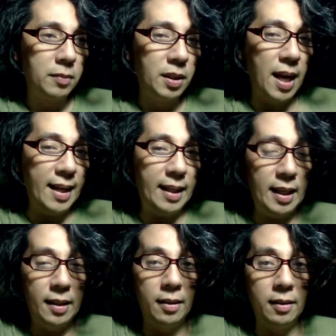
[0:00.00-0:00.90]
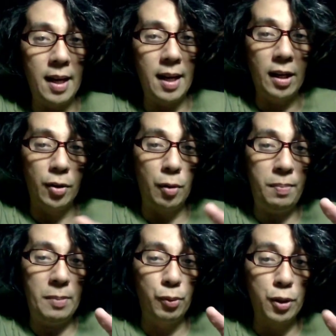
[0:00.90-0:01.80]
liking liking other
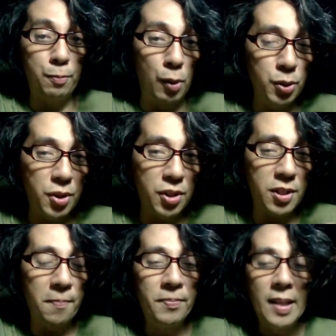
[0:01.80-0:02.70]
people's posts,